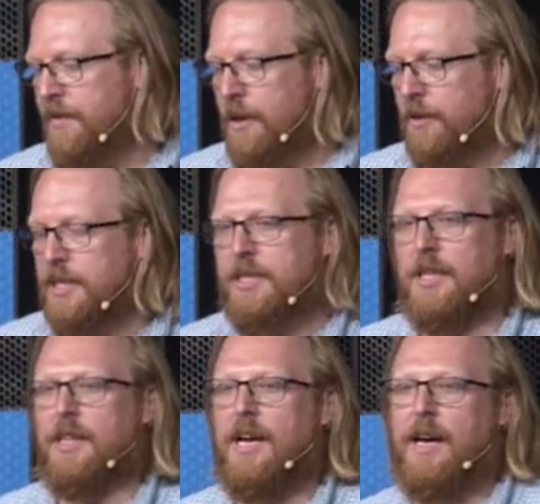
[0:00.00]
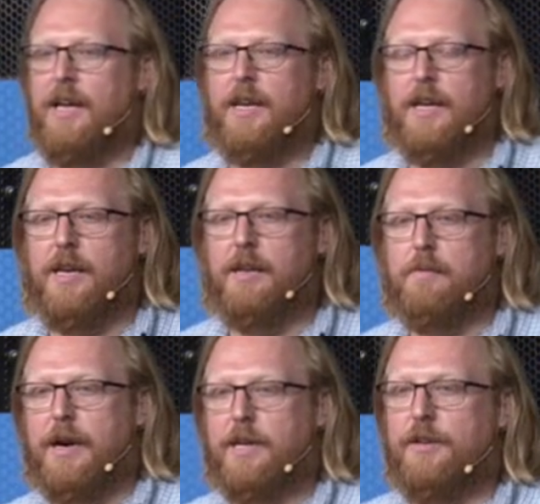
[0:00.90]
noticed a lot in
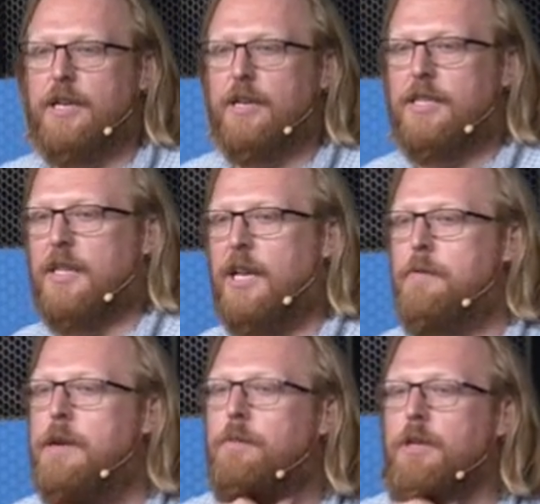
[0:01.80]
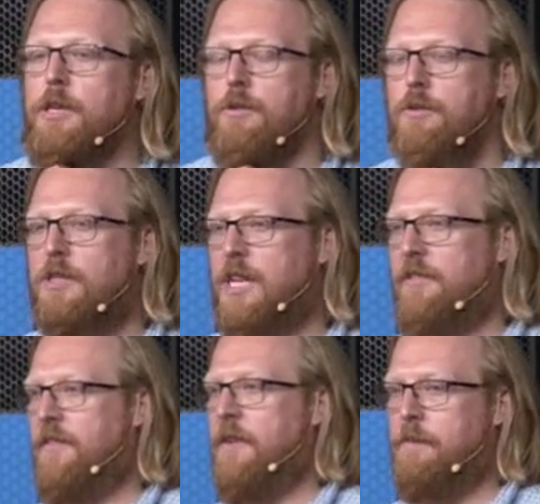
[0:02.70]
my career is a lot of people use
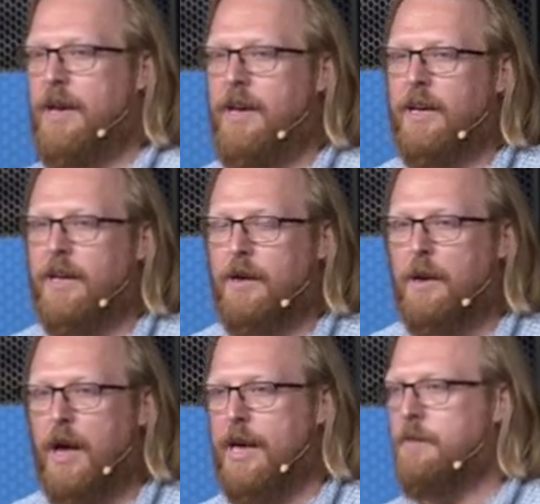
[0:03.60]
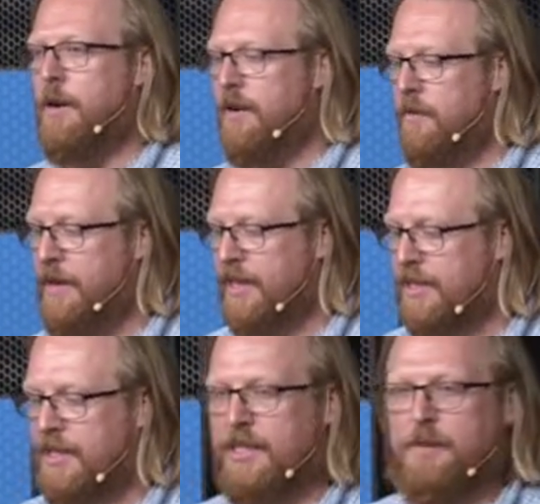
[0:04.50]
Ffmpeg as part of a bigger
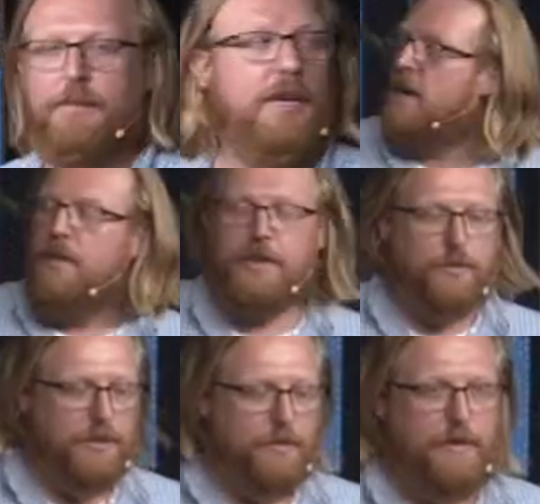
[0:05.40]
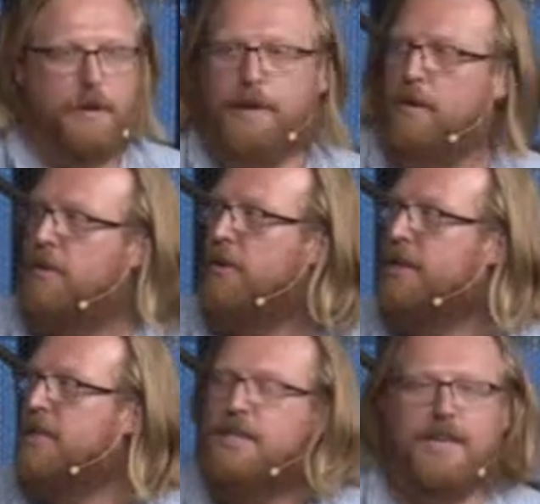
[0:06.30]
system. This was about
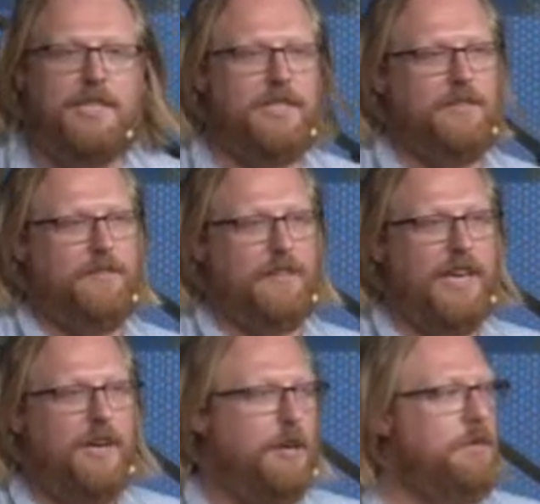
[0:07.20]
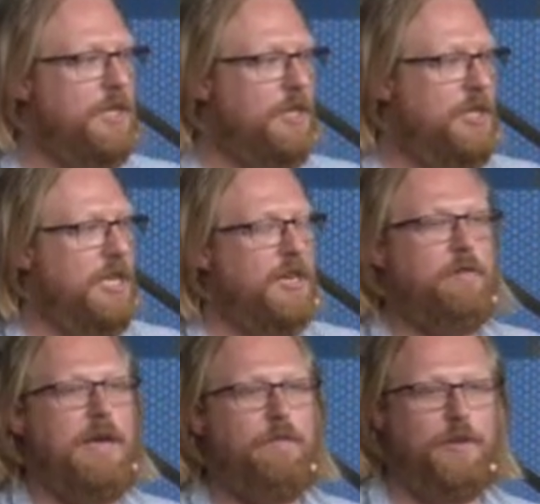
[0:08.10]
30 seconds of GitHub searching
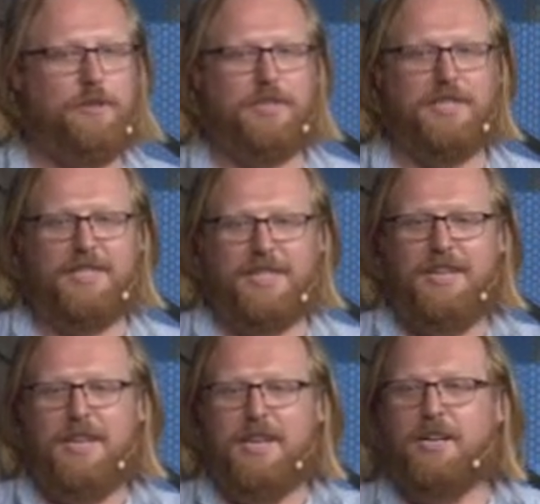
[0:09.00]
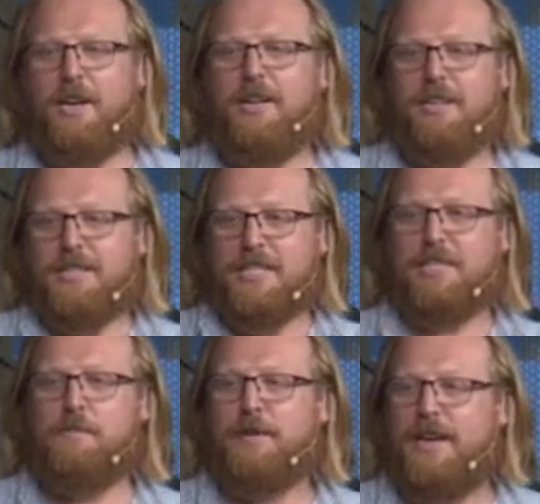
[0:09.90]
of people who just call
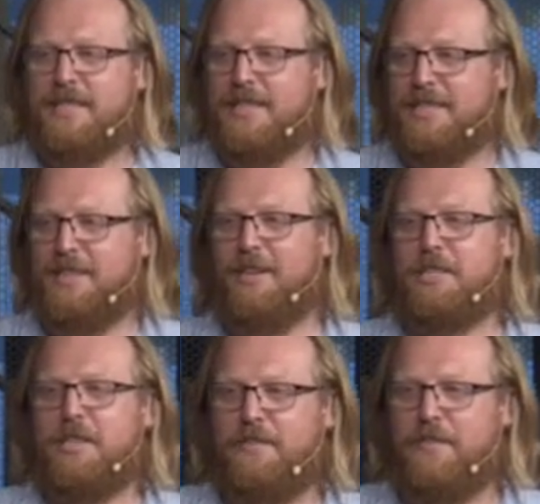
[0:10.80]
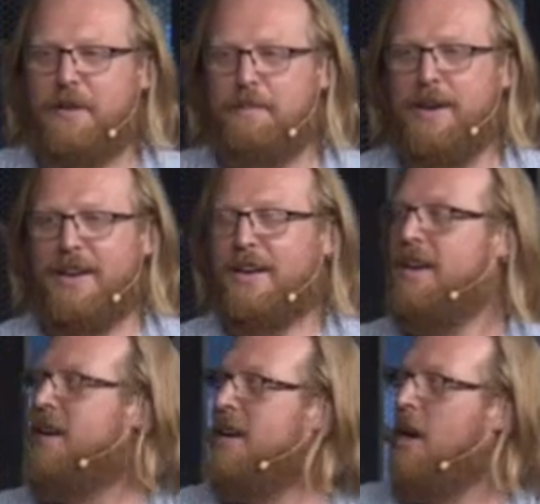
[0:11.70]
system process launch Ffmpeg,
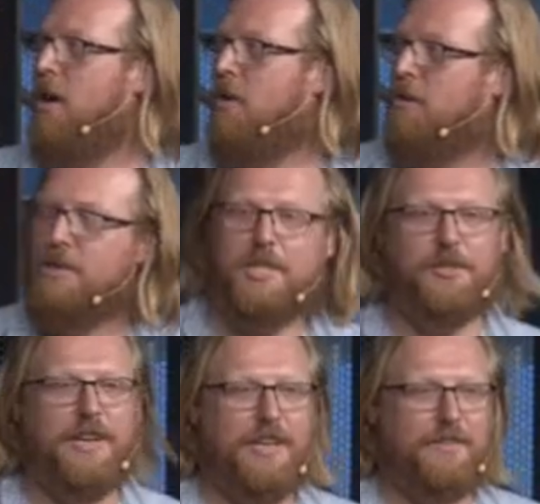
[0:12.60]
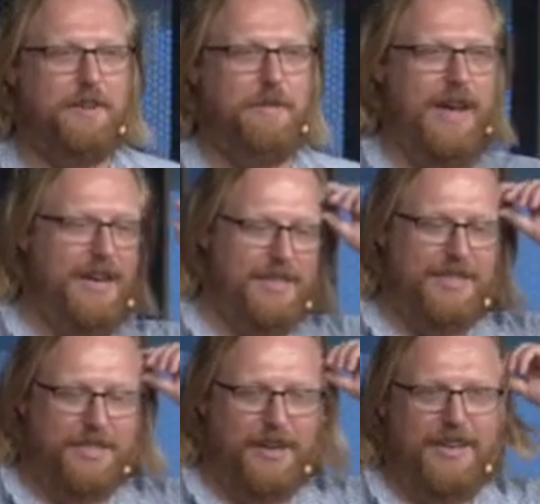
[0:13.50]
a whole string of commands
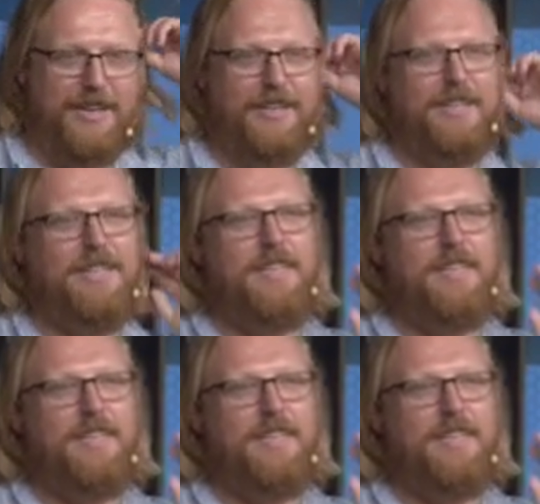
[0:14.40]
to try to